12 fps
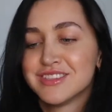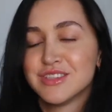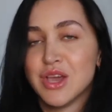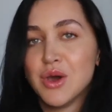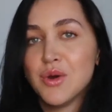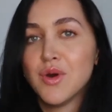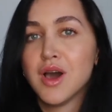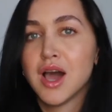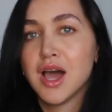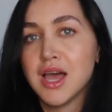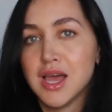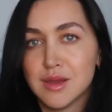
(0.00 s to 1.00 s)
So
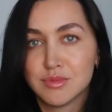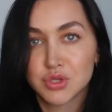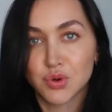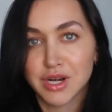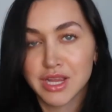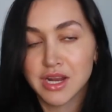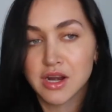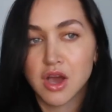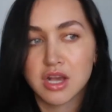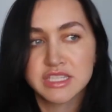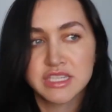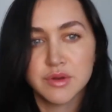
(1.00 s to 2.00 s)
um, Jordan and
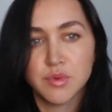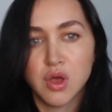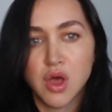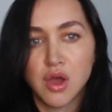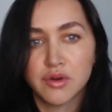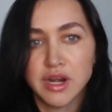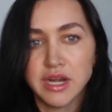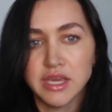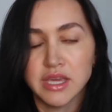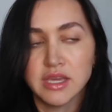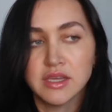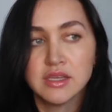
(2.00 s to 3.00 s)
Austin will
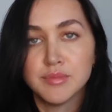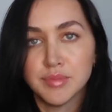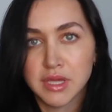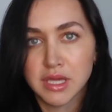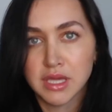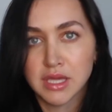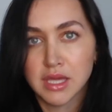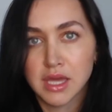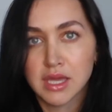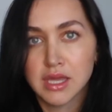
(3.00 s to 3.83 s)
already be